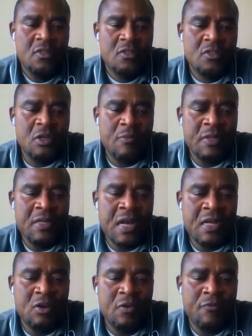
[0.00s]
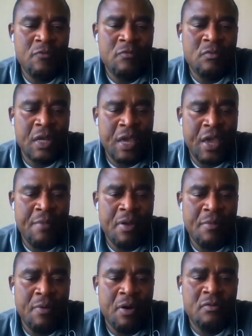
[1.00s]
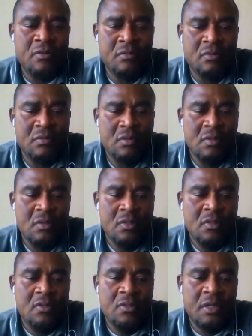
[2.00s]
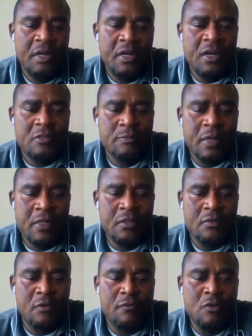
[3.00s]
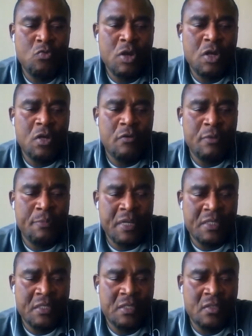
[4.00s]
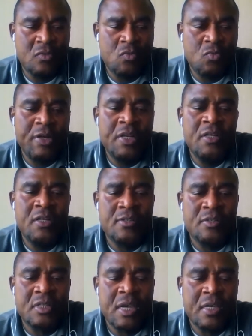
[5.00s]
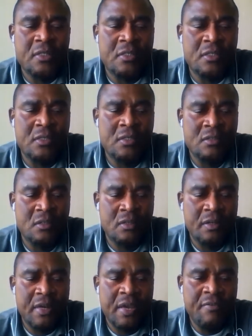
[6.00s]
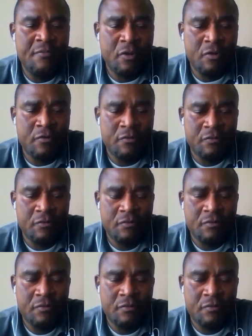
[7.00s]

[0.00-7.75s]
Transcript: Something that often came about irrespective of the will of the persons within the society involved.